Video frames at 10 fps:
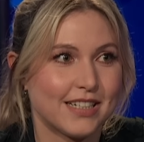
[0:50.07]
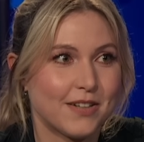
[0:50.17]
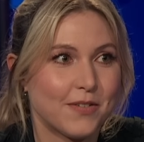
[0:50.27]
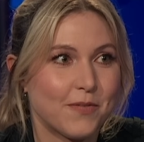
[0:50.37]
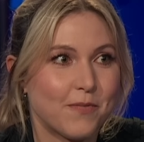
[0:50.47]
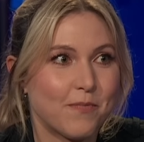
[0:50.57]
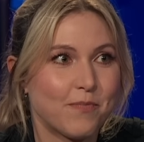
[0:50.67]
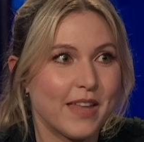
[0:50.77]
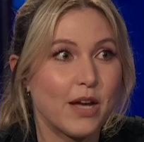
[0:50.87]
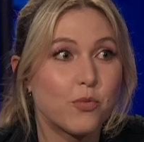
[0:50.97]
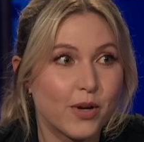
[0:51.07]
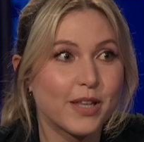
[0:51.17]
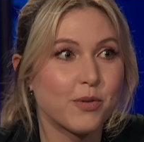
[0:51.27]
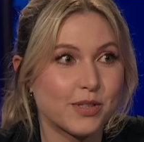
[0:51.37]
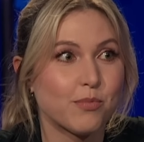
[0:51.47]
It was a moment. It
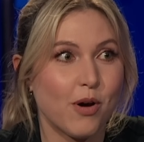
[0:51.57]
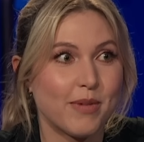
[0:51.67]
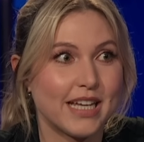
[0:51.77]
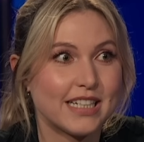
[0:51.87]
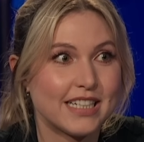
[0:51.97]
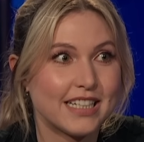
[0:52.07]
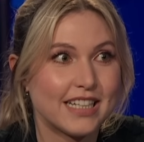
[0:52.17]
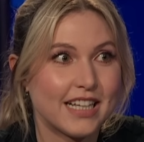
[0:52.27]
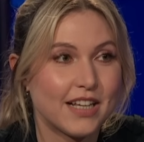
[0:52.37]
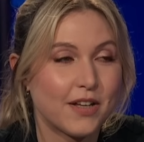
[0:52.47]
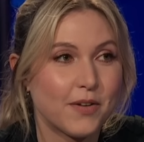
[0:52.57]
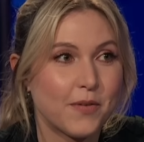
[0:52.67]
really was a moment. It was a moment, guys. It was.